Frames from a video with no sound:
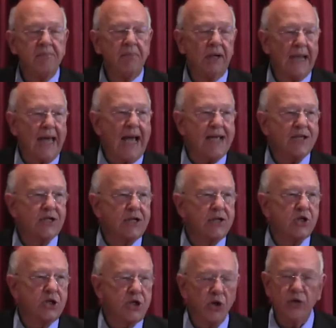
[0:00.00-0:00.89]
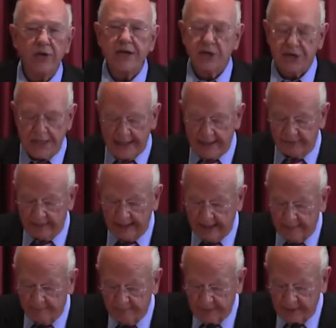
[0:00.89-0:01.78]
symbolizes you this
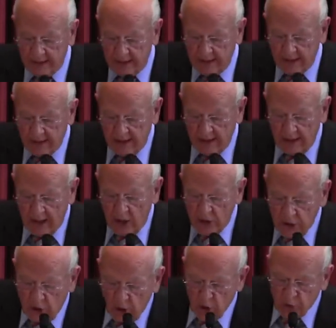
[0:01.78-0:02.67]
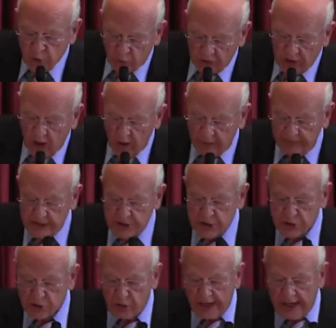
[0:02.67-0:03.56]
evening. Youth with all of
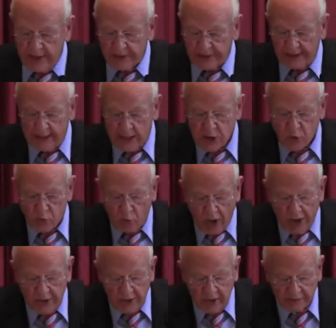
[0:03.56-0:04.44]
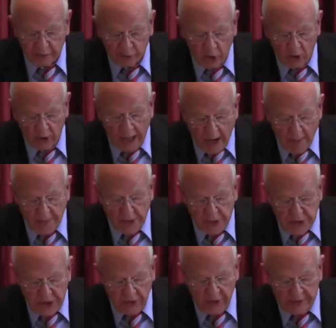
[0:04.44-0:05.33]
its strength and its wonderful
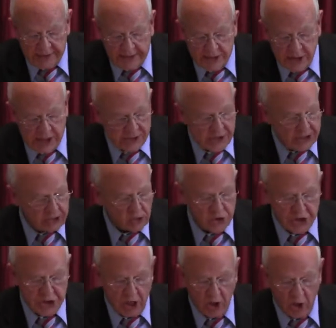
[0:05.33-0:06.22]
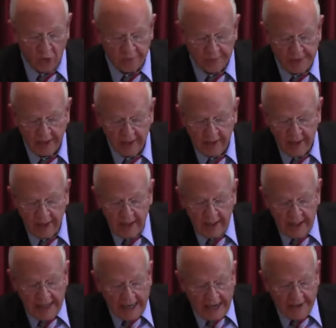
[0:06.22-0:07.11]
opportunities is here shown,
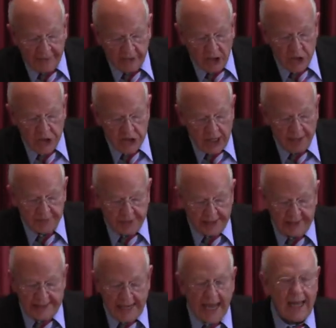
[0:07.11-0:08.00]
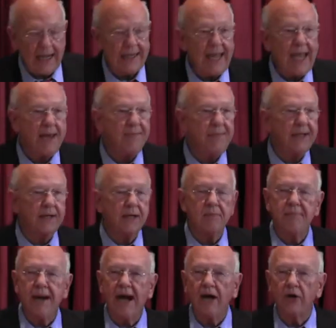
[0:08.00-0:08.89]
and there's something
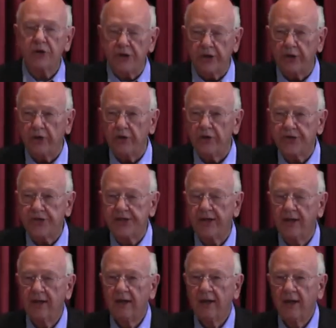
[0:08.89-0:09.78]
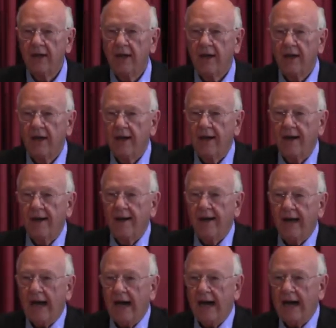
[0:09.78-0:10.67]
dynamic about youth.
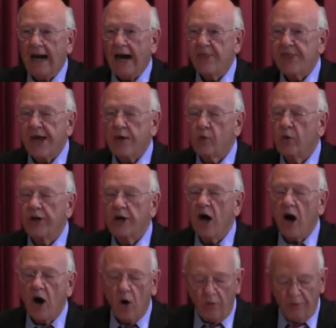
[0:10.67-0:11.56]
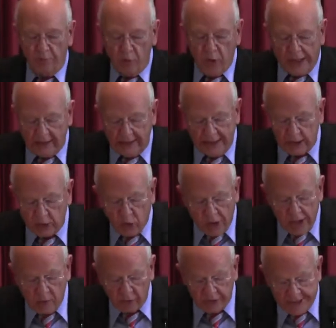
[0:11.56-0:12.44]
Uh, I think we'd all readily
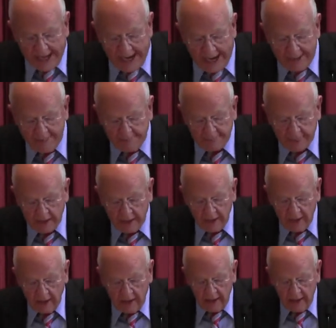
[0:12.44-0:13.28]
agree with that.